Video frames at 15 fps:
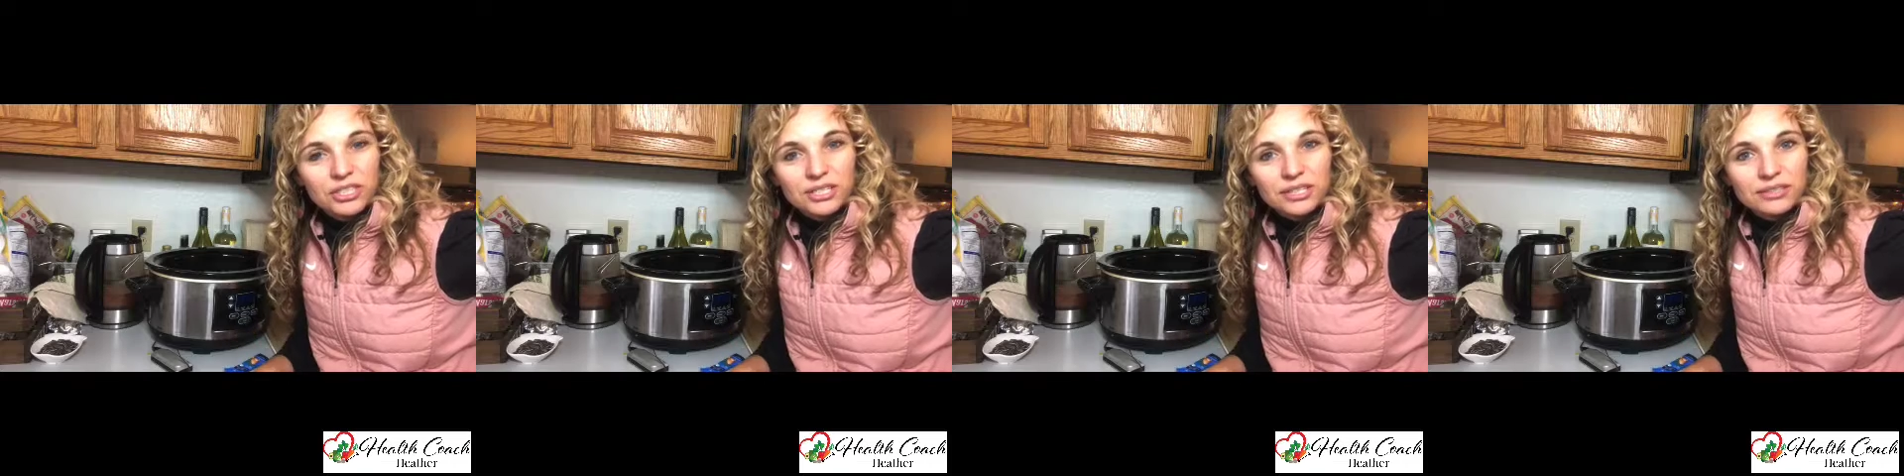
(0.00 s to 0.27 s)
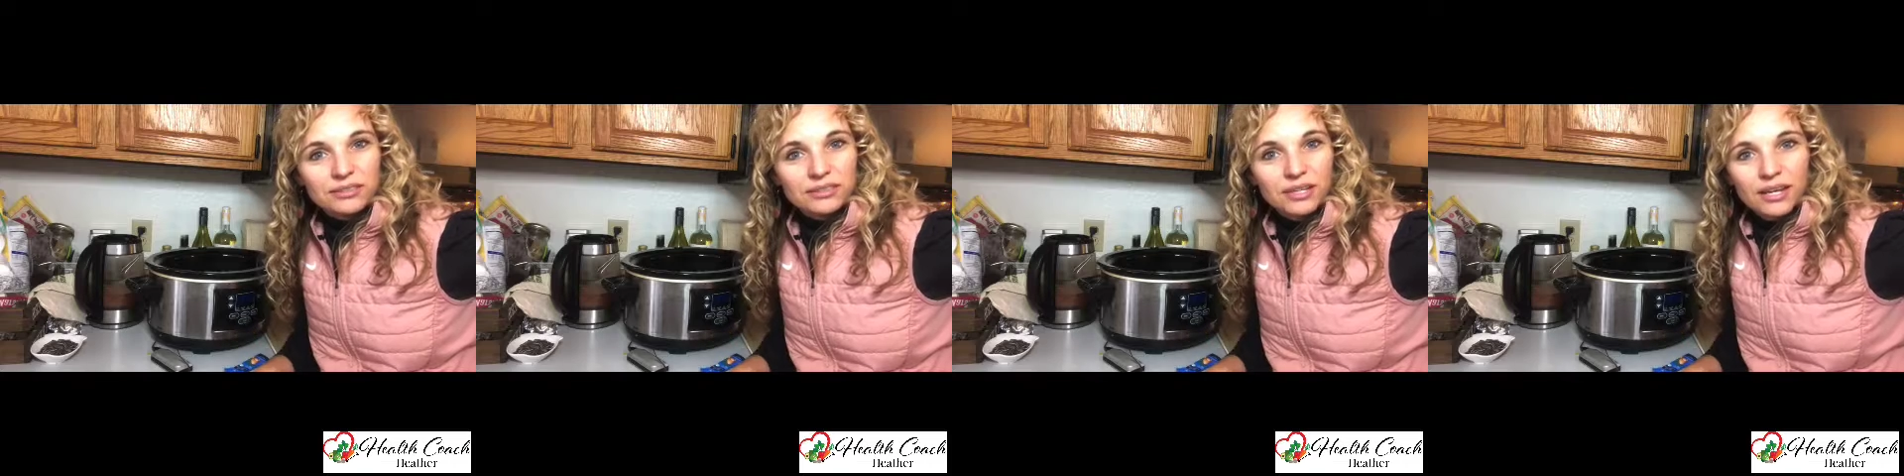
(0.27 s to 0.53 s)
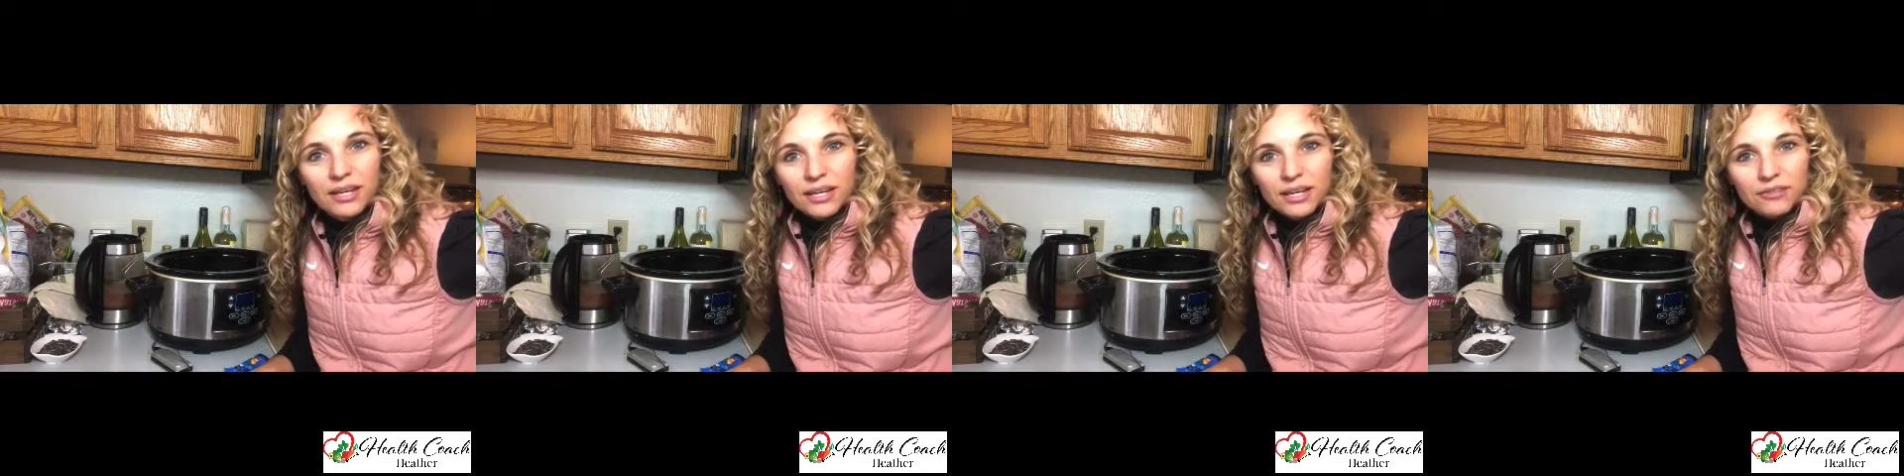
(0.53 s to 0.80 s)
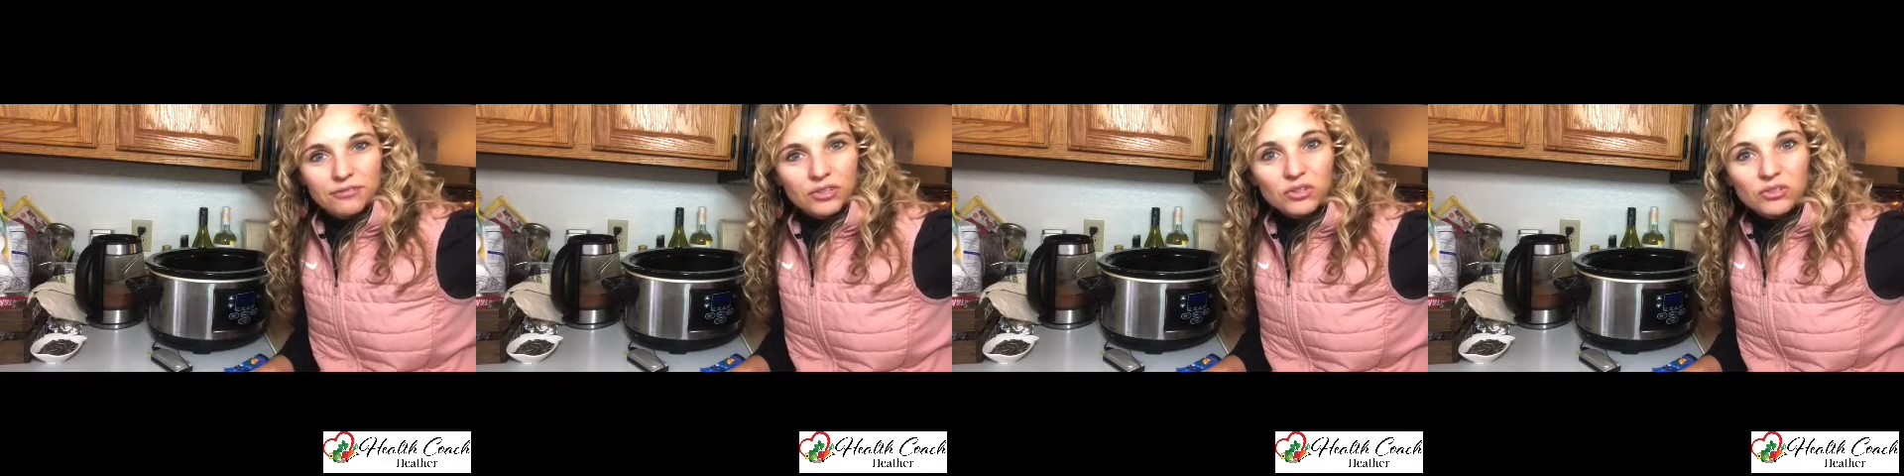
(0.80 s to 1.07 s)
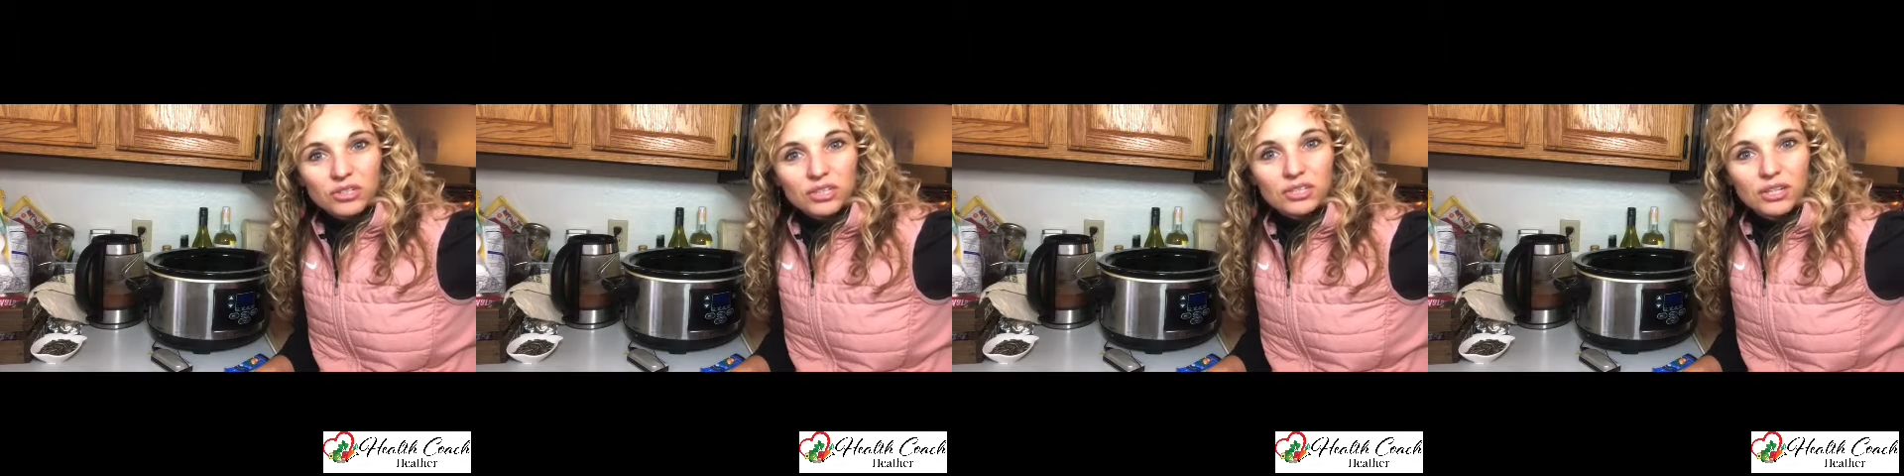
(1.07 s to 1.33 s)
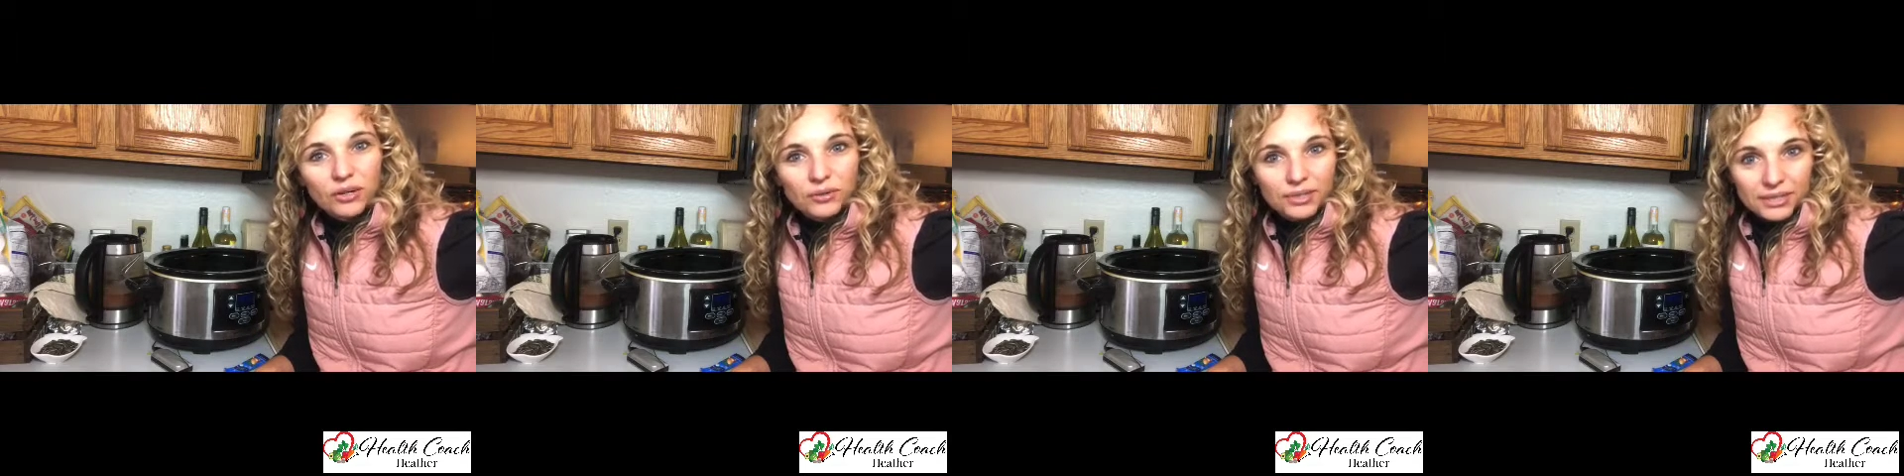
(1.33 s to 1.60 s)
it feels good
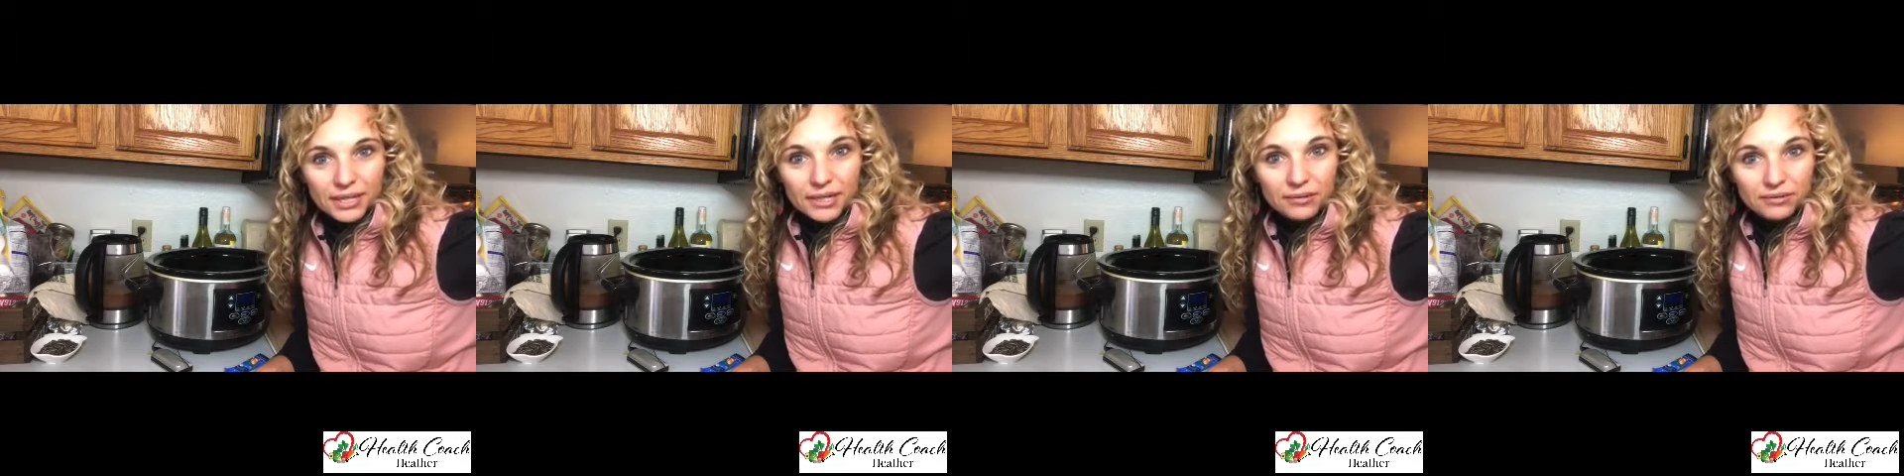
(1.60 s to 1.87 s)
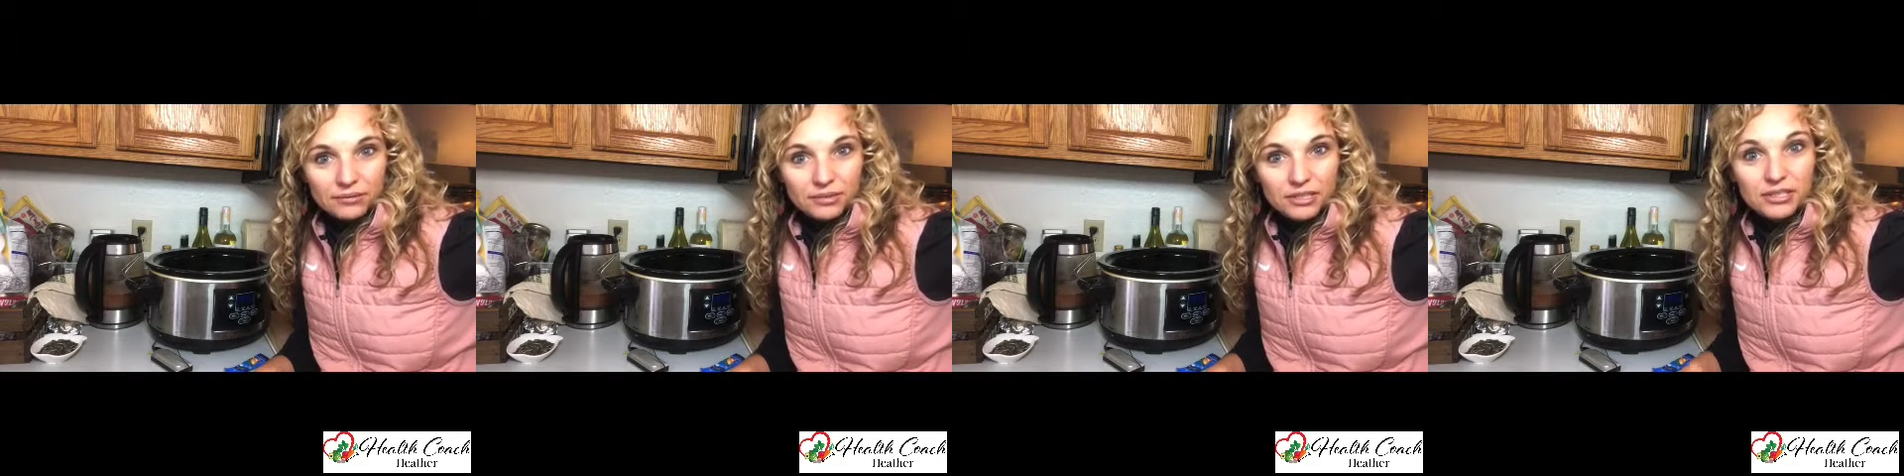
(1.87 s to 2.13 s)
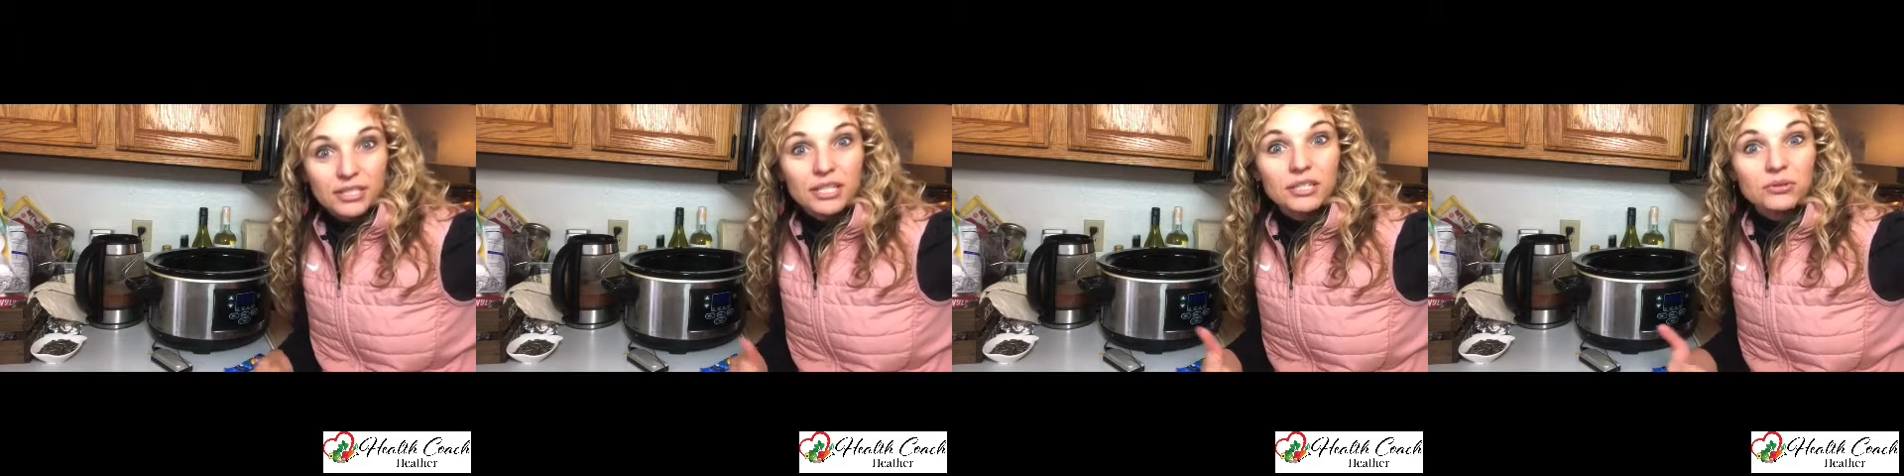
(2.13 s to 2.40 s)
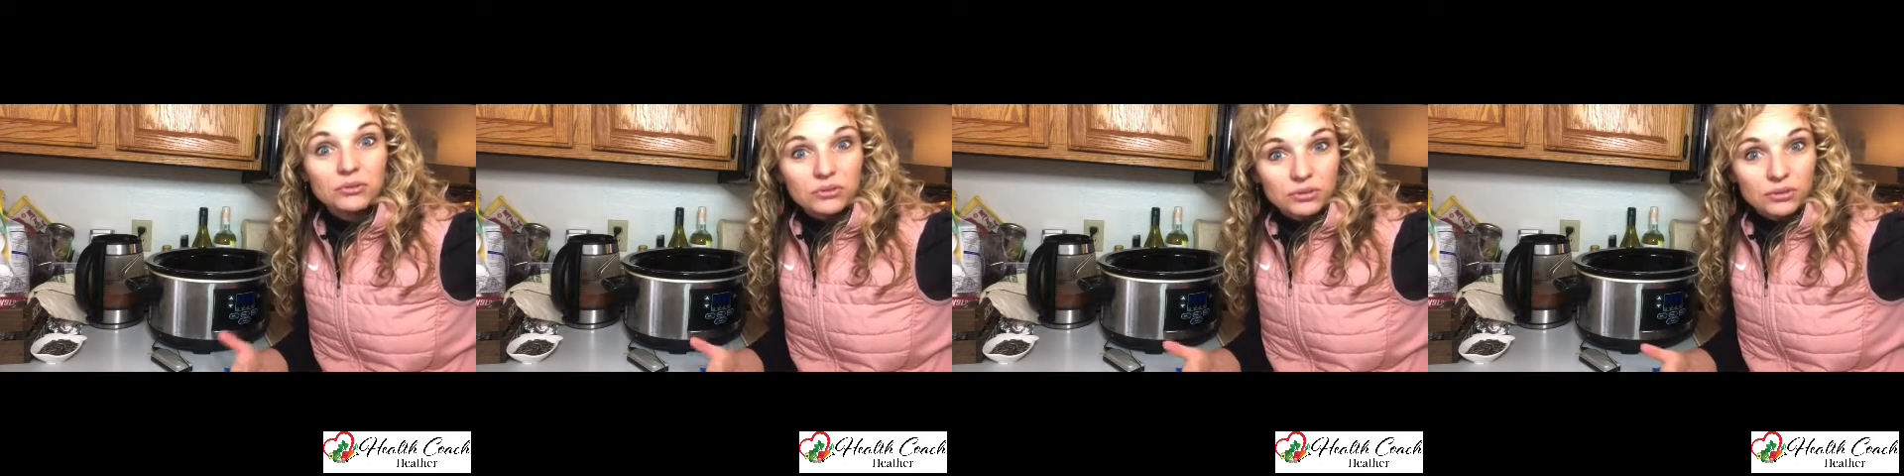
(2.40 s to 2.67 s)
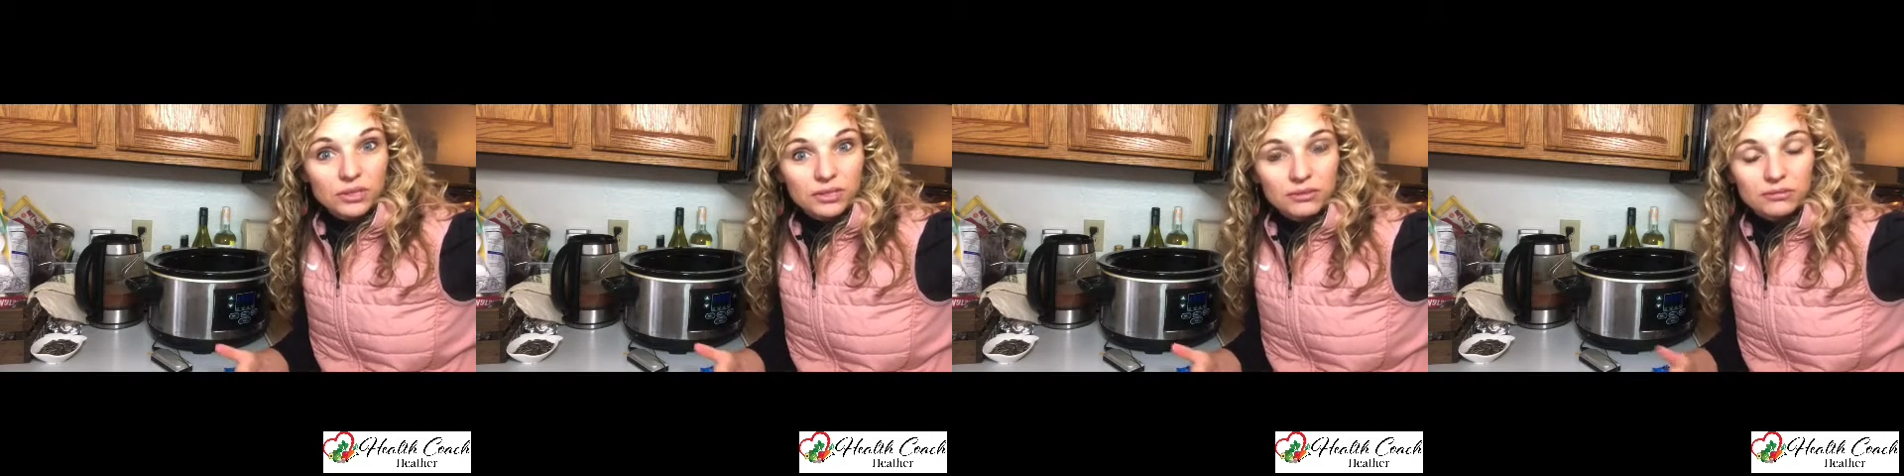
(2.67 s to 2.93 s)
going down and you get used to it.